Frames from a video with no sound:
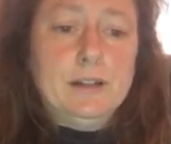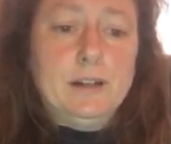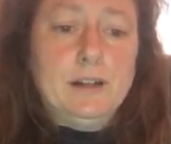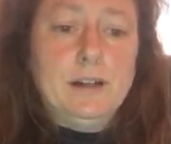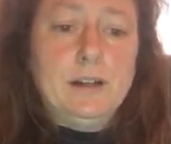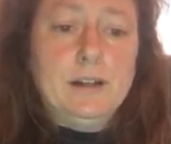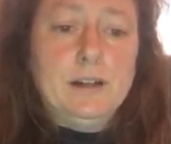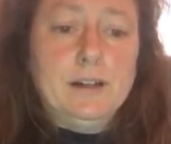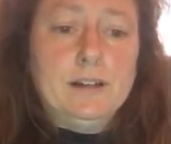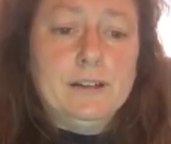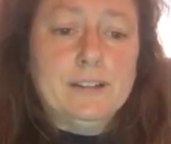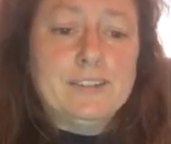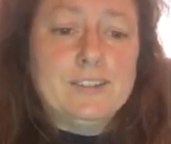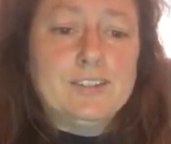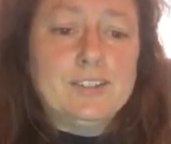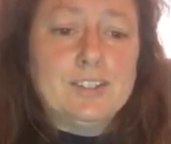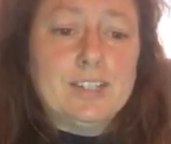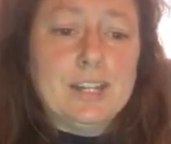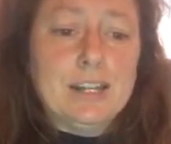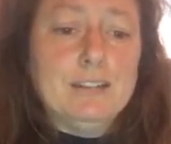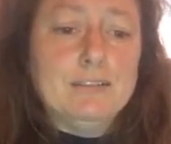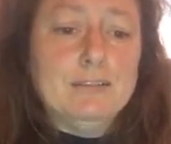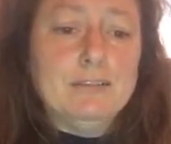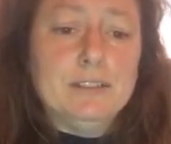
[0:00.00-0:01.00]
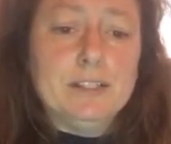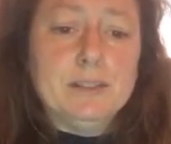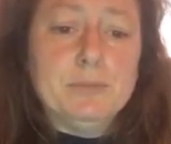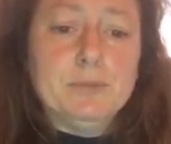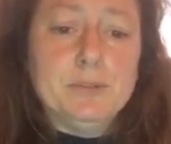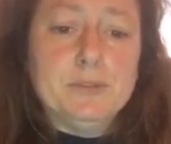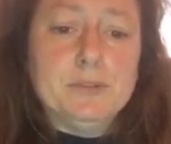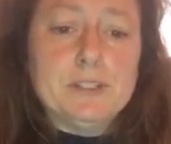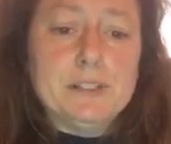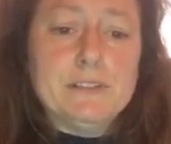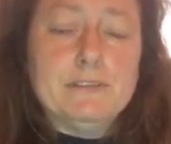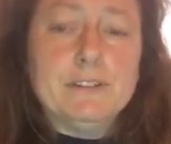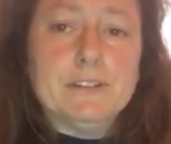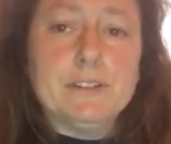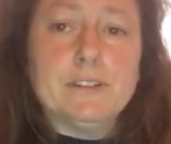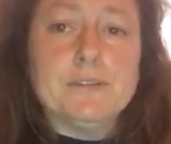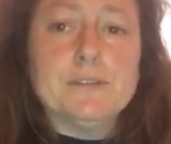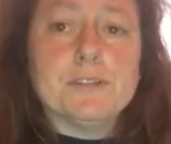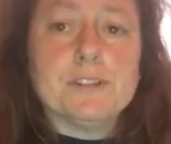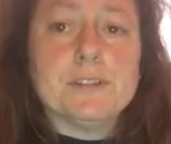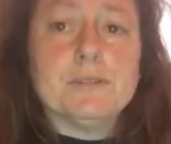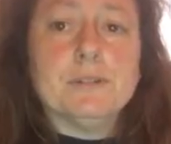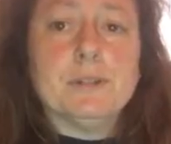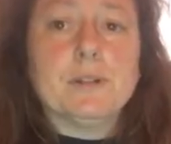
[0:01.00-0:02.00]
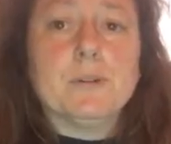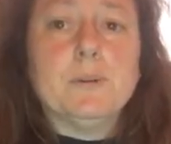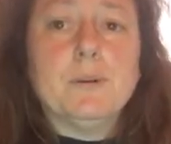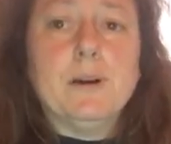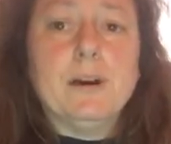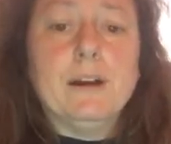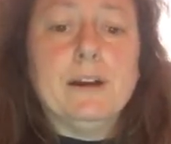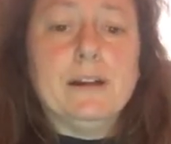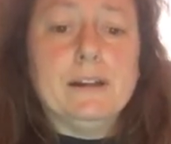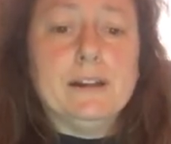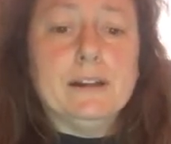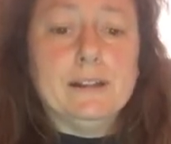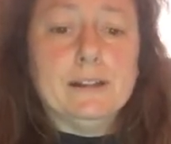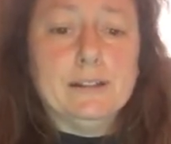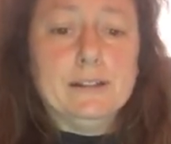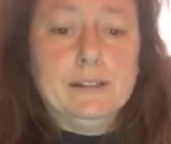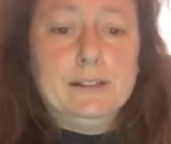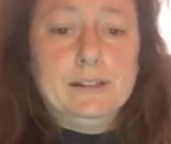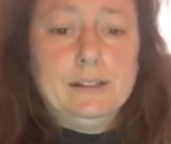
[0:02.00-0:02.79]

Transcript: are generally more difficult to acquire